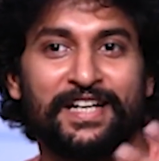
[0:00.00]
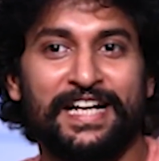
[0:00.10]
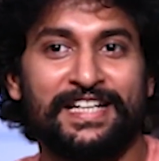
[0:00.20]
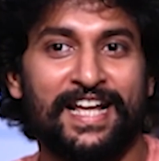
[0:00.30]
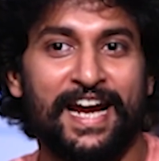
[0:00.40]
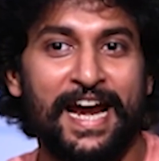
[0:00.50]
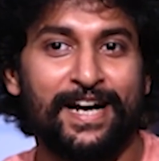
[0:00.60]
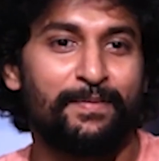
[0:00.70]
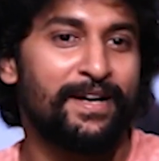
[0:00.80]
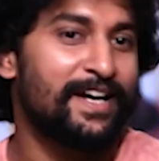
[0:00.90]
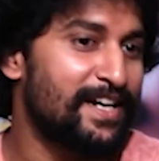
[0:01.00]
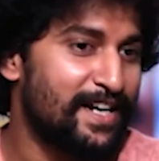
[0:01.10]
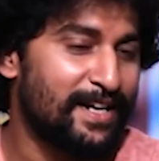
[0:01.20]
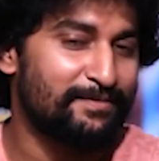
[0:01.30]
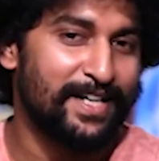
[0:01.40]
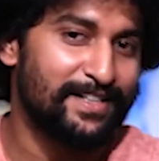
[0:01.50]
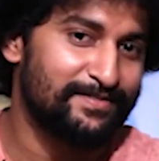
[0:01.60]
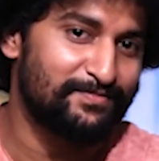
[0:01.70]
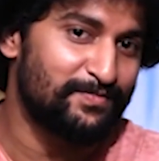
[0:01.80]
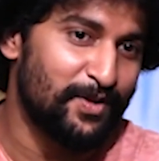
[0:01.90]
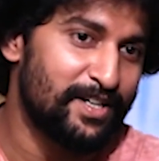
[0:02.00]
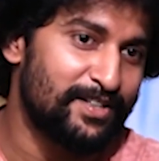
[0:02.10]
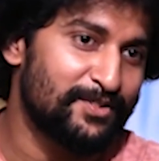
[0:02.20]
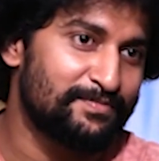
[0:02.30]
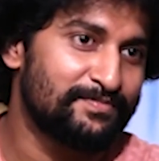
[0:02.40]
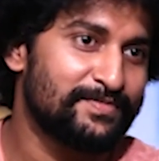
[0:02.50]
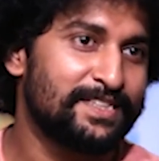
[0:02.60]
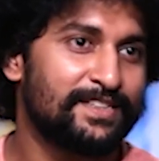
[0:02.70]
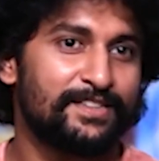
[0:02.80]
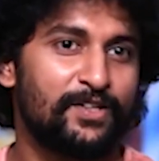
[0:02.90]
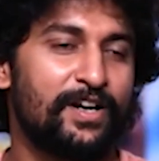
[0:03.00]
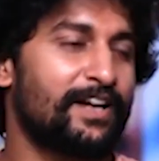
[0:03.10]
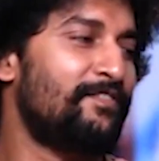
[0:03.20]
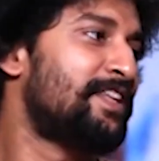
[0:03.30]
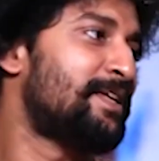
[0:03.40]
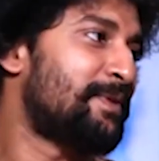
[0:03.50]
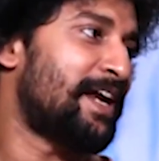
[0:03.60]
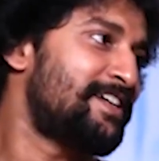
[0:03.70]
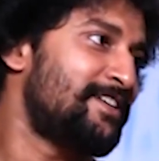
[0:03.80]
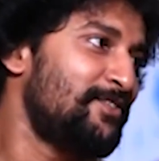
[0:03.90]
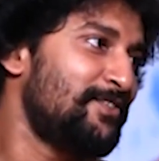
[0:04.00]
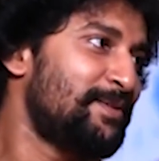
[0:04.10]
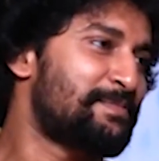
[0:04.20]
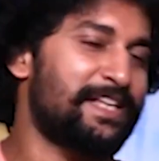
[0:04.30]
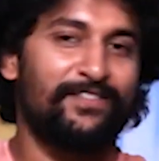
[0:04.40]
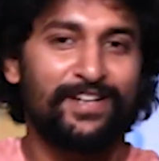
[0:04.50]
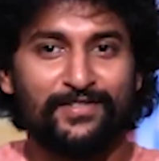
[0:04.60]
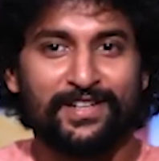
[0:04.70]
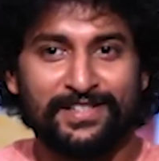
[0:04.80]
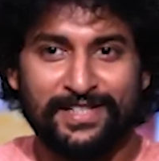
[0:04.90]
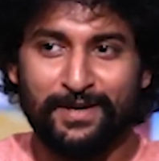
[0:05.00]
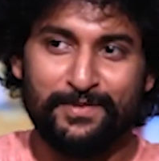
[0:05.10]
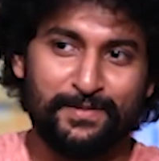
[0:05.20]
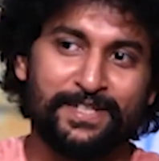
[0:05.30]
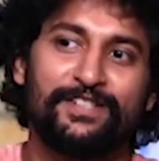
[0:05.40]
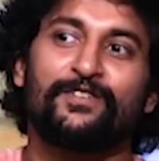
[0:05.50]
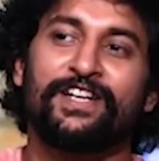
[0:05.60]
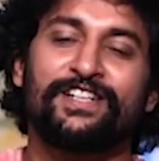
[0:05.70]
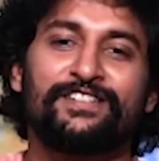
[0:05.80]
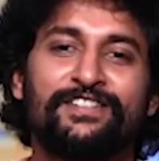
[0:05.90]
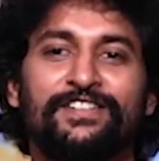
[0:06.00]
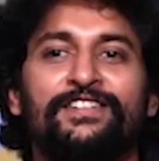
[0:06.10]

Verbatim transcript: It, they are eight pack, and I, I wanted to not reveal them right now. I'm saving it for some special occasion.